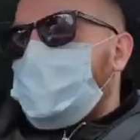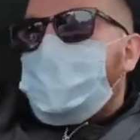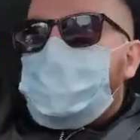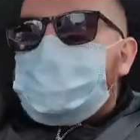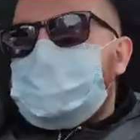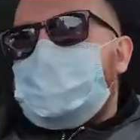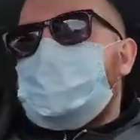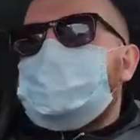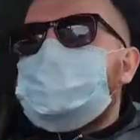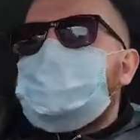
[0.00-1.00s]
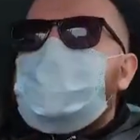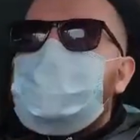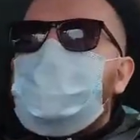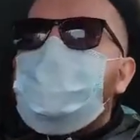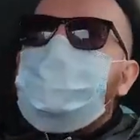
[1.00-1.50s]
You know, because I guess a
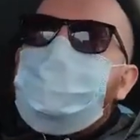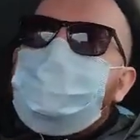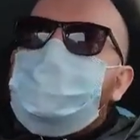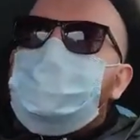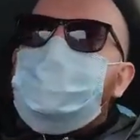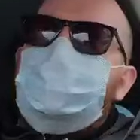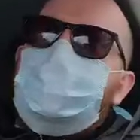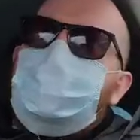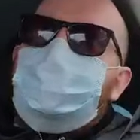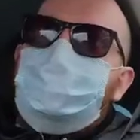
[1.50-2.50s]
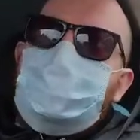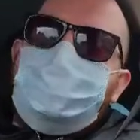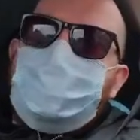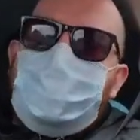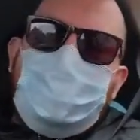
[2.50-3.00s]
lot of people
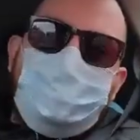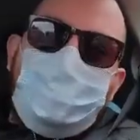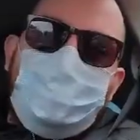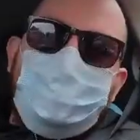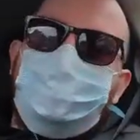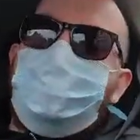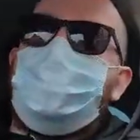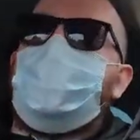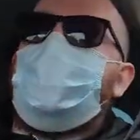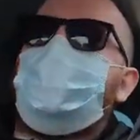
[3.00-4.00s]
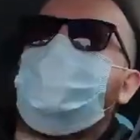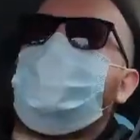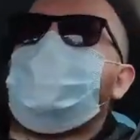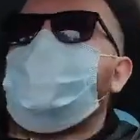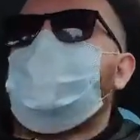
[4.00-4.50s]
maybe are like me. You can't
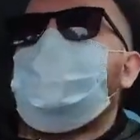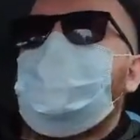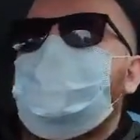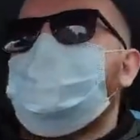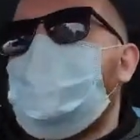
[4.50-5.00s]
work at the minute,